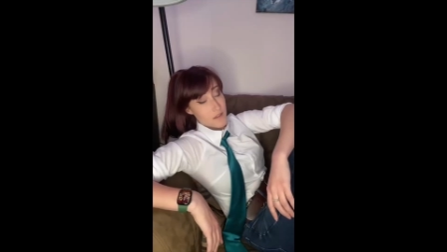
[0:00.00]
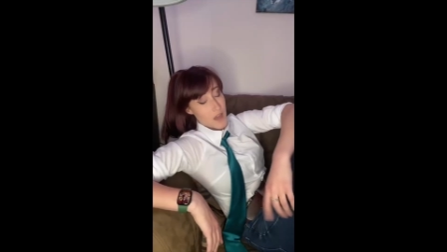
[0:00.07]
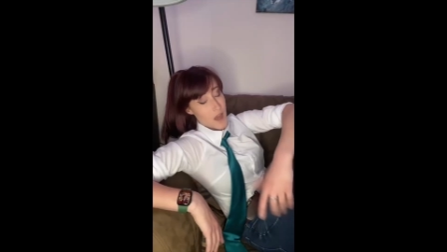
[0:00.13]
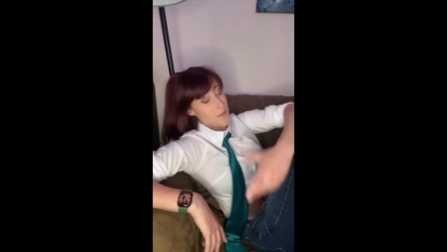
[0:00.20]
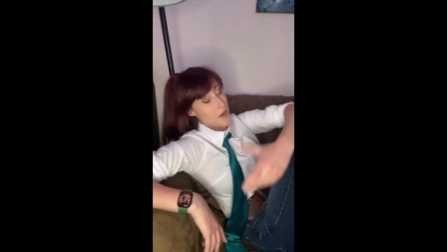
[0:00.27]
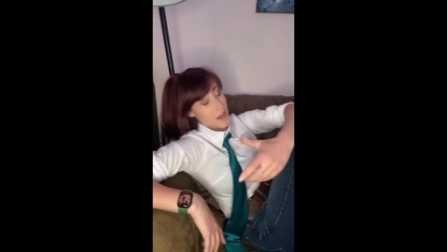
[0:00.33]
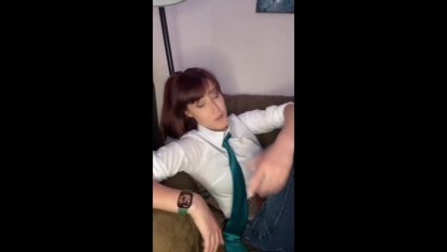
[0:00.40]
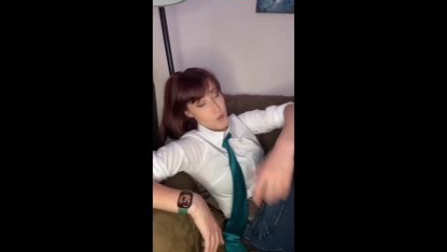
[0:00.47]
I'm
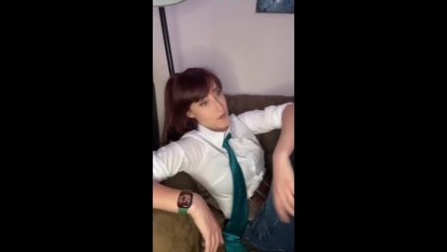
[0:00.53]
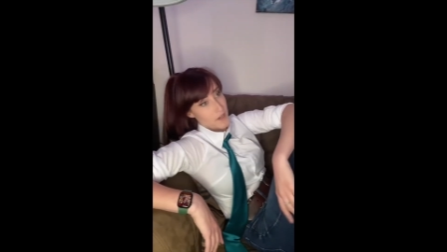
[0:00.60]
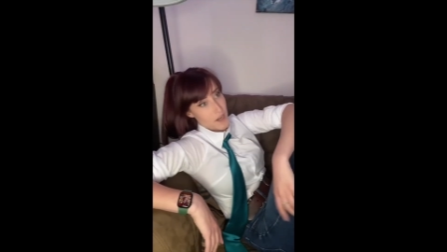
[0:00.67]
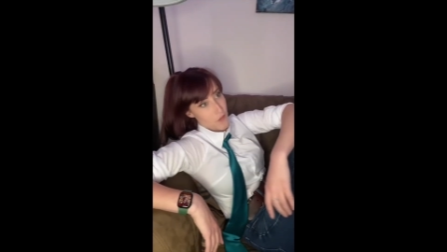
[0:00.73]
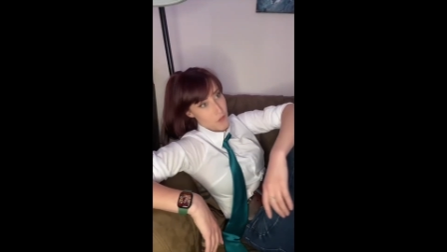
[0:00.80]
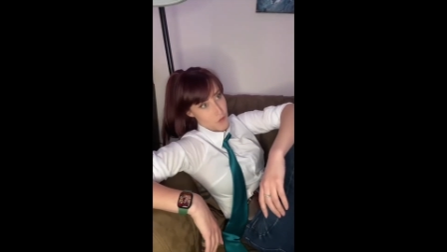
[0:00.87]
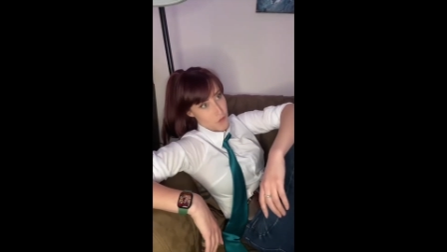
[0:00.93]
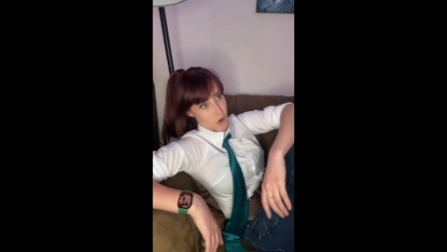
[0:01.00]
not doing
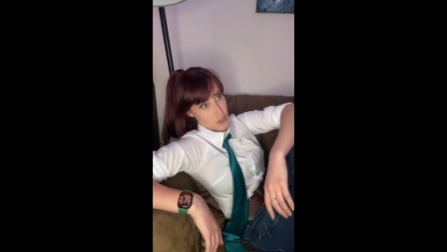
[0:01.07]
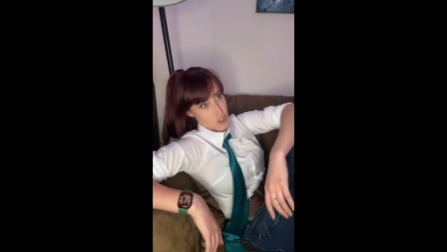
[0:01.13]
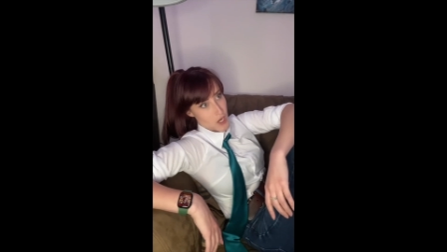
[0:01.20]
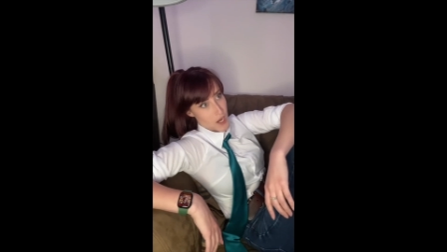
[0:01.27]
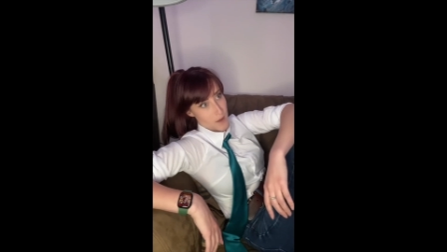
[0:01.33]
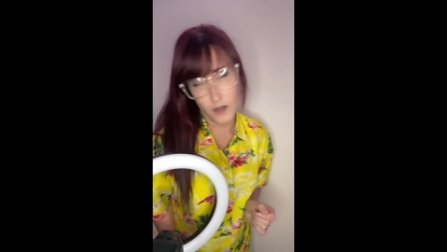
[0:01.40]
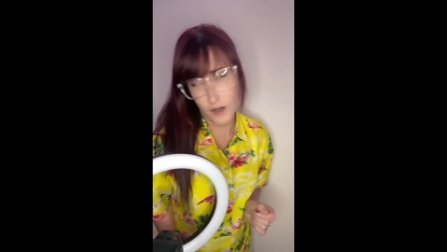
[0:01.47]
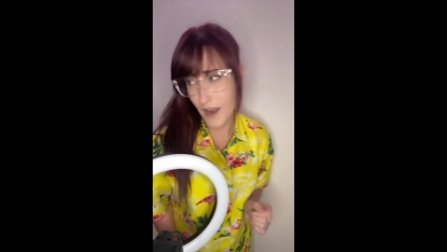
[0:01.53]
another thirst
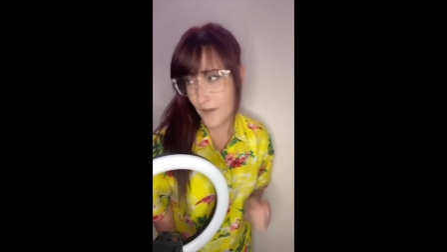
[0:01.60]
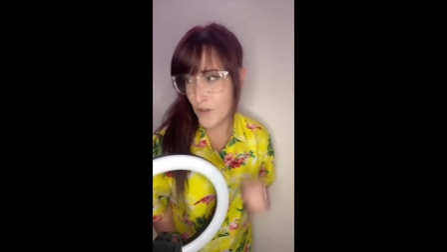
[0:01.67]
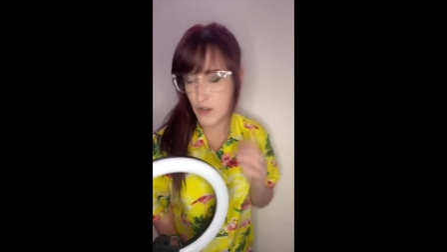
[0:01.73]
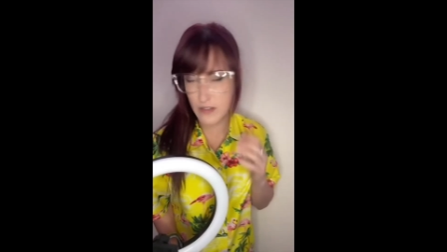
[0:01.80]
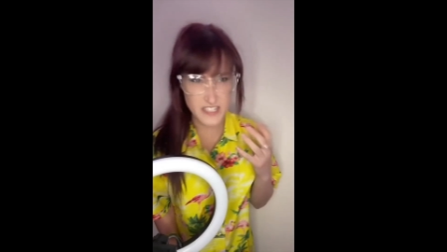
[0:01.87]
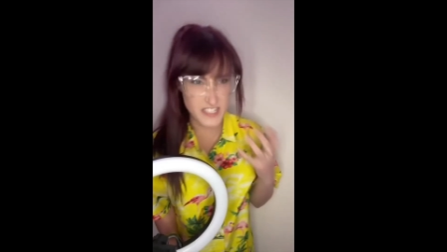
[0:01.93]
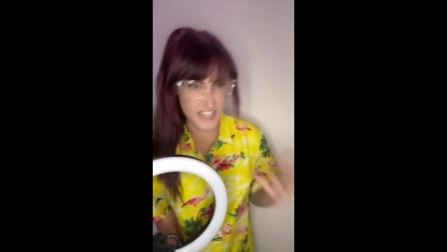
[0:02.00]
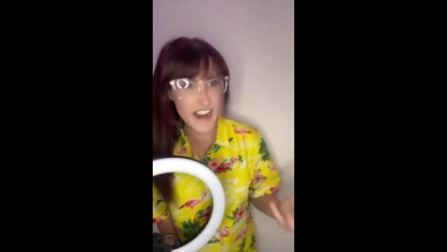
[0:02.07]
trap. Oh, have you
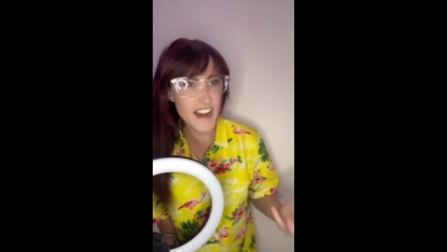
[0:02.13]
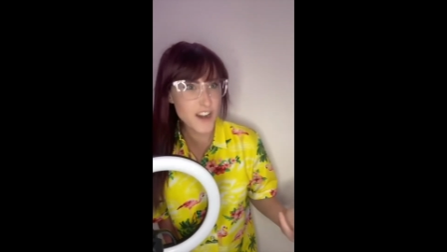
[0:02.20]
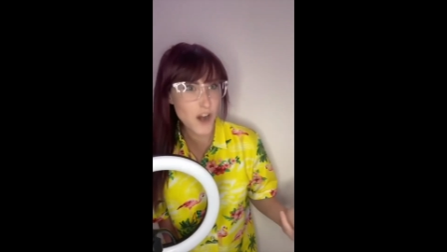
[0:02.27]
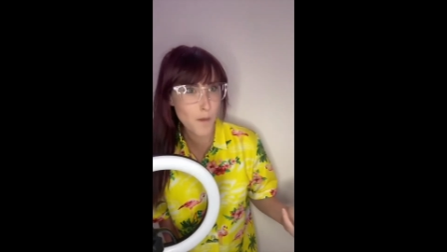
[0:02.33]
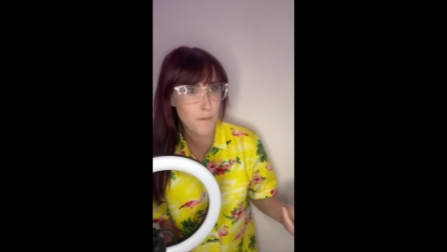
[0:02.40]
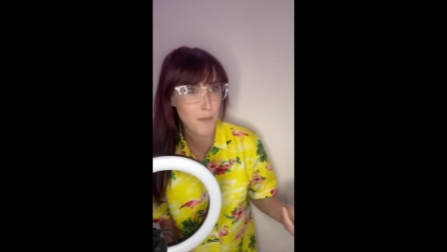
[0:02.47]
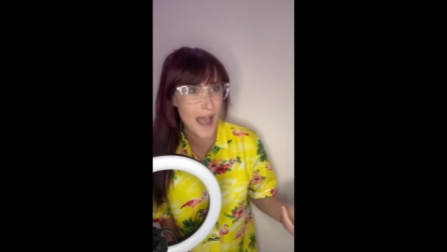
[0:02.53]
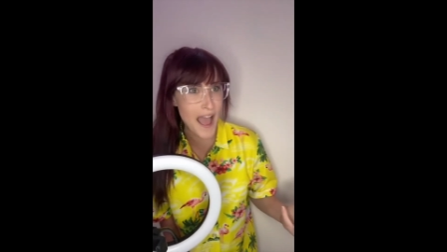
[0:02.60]
seen
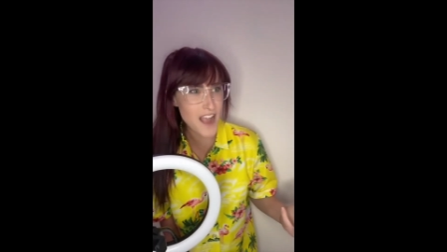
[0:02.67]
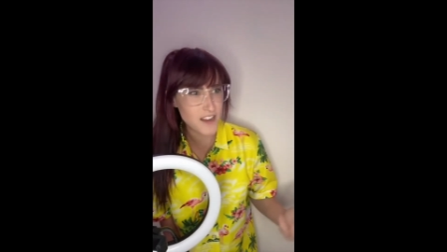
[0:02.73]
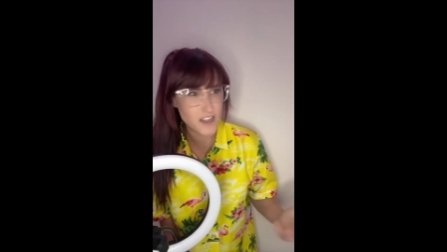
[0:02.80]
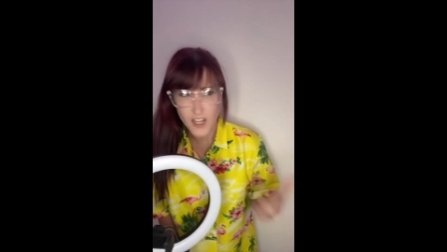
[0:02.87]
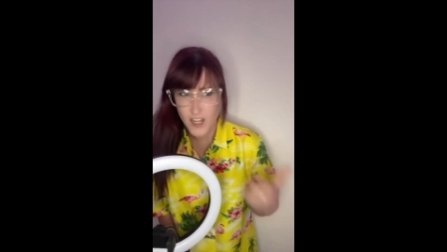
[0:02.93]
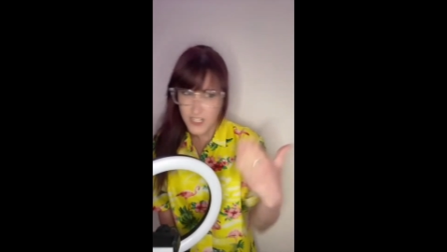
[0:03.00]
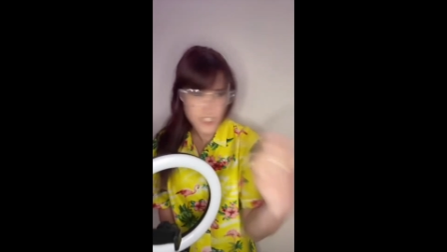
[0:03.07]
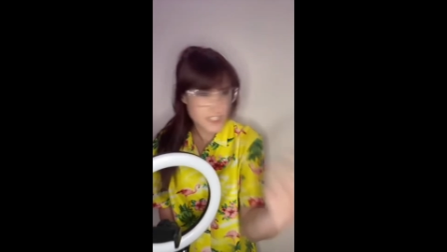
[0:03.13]
your back?
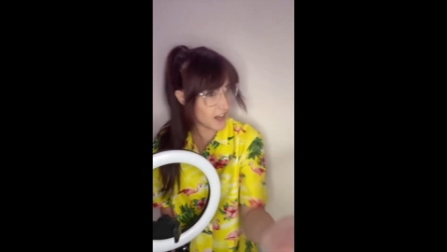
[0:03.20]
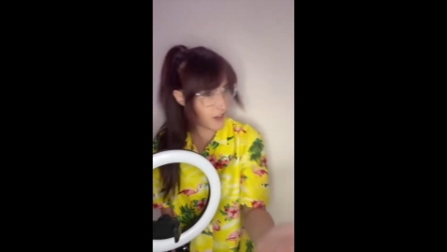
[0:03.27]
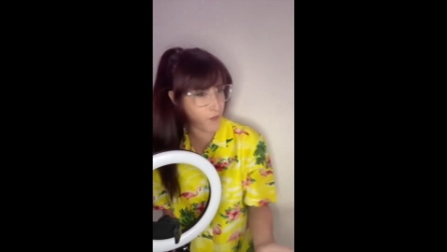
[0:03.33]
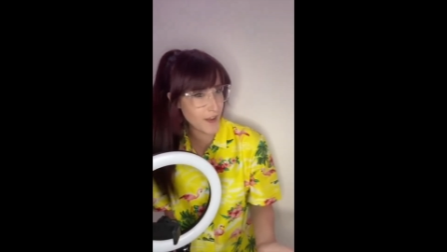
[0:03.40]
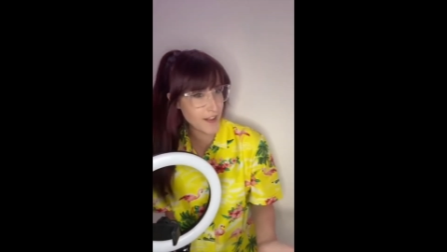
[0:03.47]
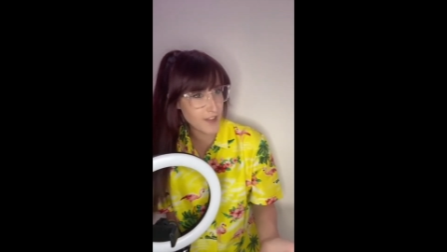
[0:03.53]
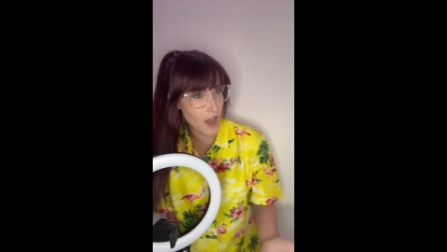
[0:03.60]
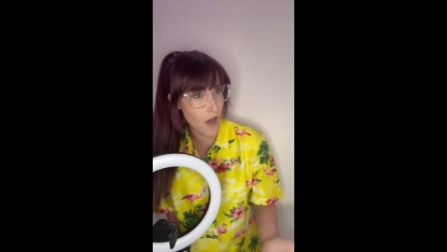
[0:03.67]
Six
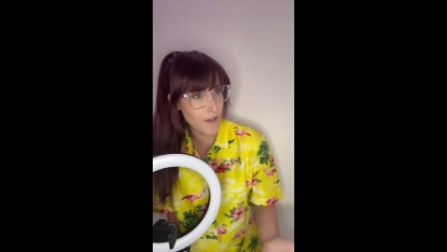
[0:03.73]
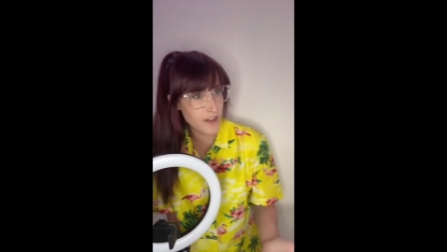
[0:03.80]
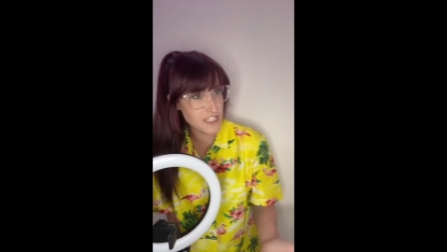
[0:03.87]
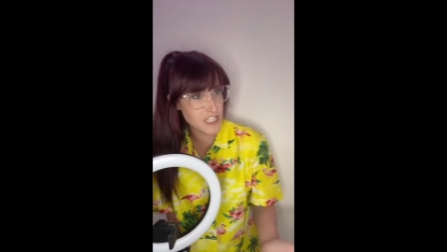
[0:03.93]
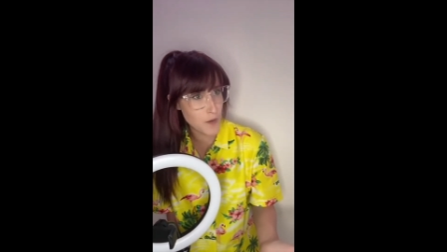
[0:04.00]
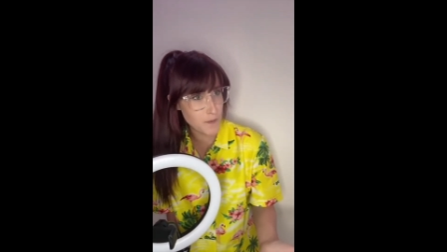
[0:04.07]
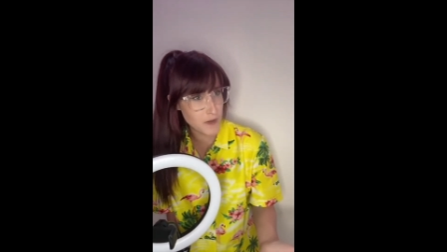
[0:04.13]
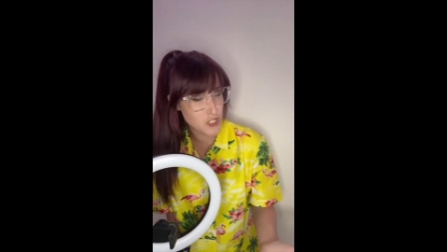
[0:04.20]
feet tall and
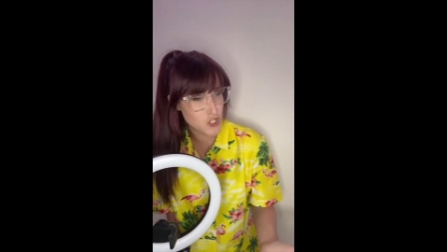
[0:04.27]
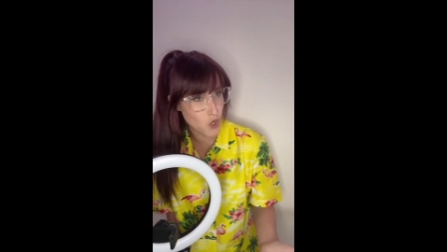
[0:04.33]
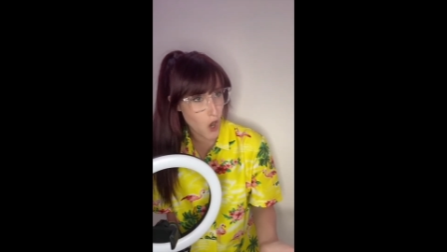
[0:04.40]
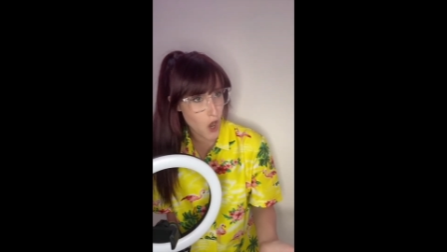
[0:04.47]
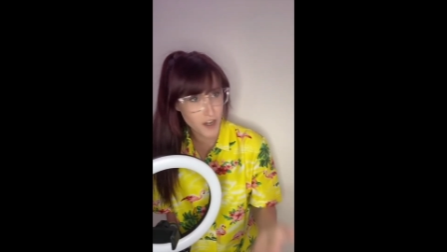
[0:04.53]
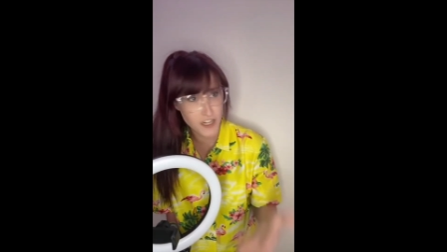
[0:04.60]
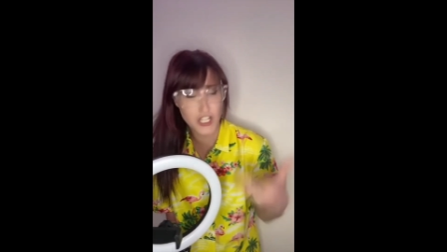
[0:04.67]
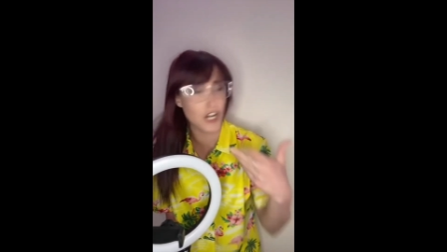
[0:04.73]
super
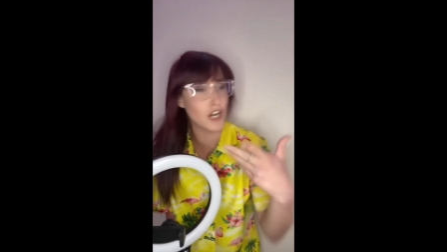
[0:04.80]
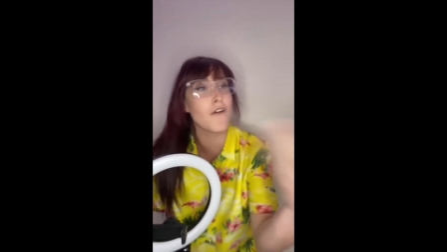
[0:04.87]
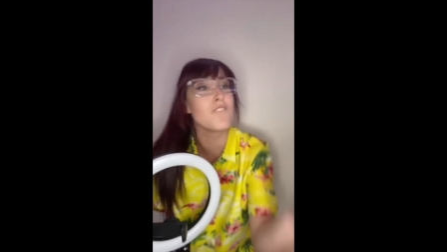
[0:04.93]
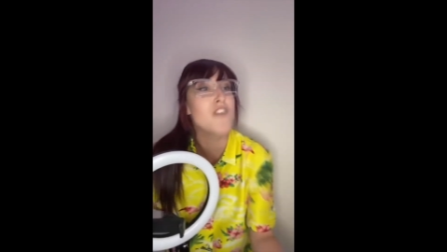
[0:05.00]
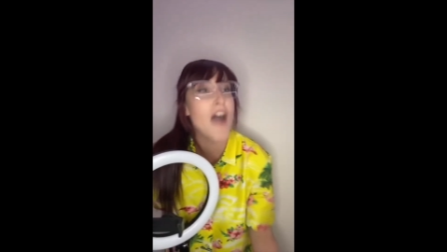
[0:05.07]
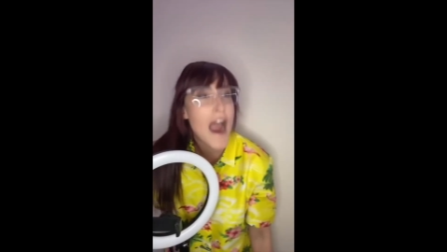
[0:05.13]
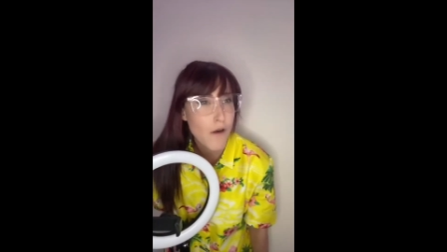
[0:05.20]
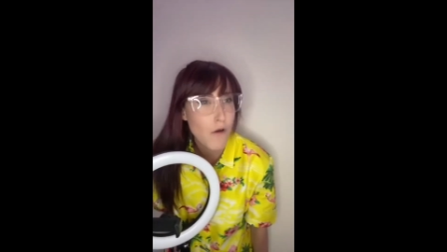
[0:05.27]
strong is gonna go
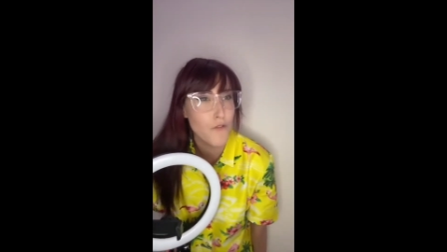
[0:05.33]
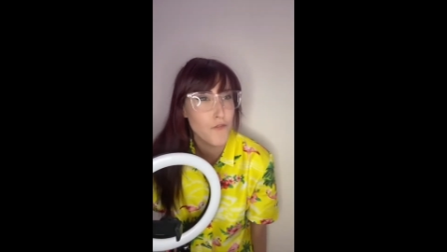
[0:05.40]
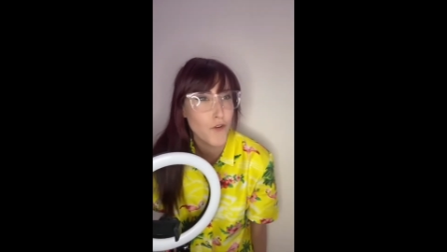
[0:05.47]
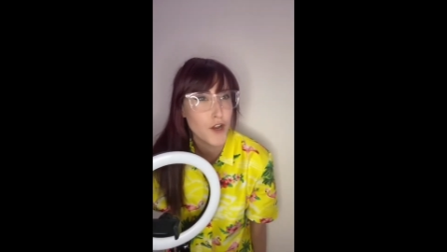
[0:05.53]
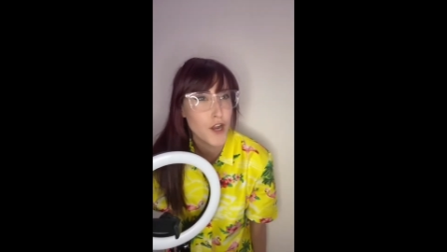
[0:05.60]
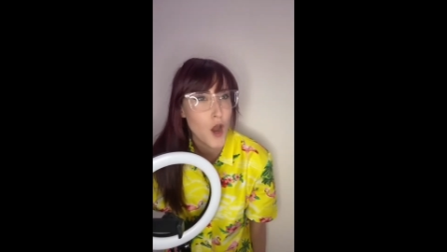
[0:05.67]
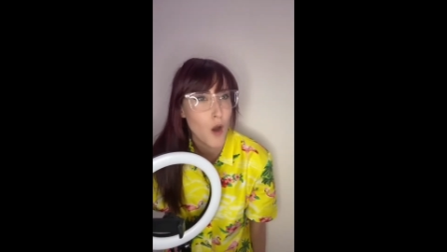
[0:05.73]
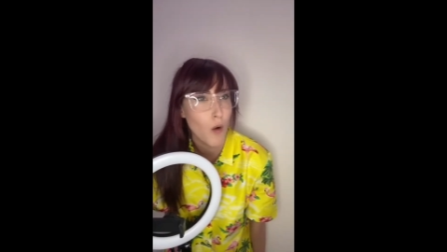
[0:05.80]
viral for you.